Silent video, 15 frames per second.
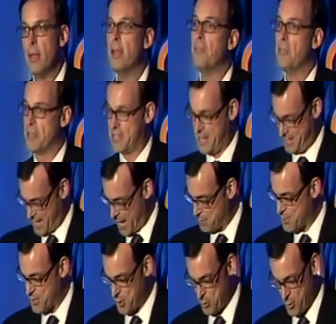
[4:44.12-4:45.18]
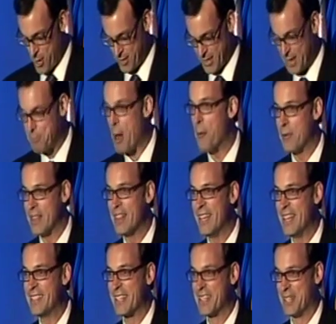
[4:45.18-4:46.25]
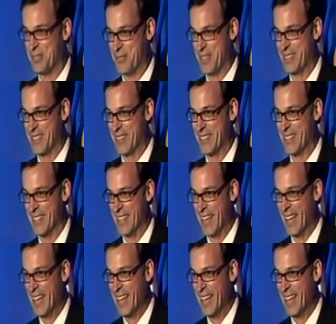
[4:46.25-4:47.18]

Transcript: the T-tops still worked. They probably leaked a little bit though, didn't they?